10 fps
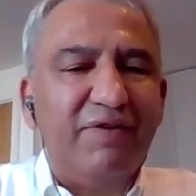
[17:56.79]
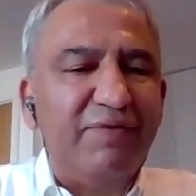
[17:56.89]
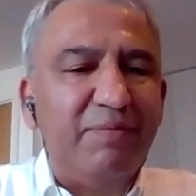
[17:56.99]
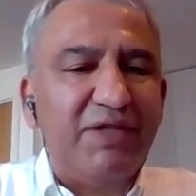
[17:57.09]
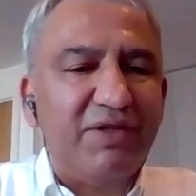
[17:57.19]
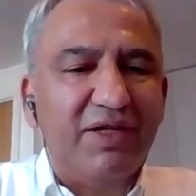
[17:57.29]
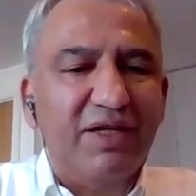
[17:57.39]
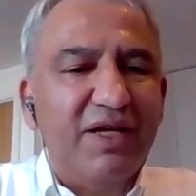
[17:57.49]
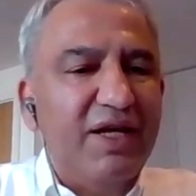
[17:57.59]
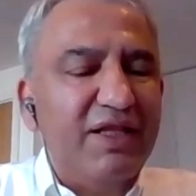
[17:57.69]
of
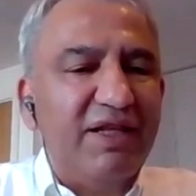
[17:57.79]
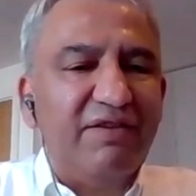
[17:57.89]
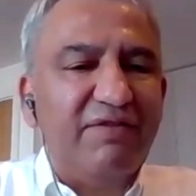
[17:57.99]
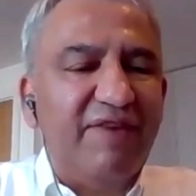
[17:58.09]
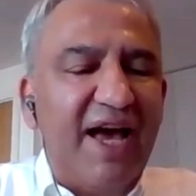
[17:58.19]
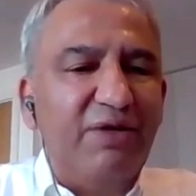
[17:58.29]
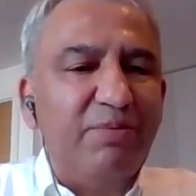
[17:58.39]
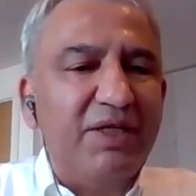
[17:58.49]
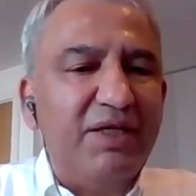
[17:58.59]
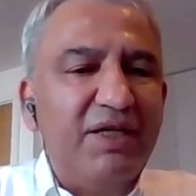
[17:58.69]
information that was
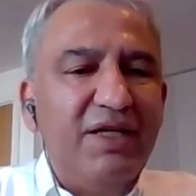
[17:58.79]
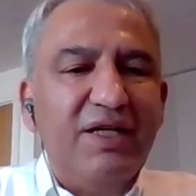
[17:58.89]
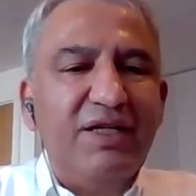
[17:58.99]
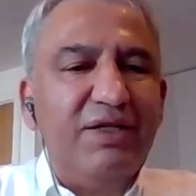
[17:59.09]
valuable,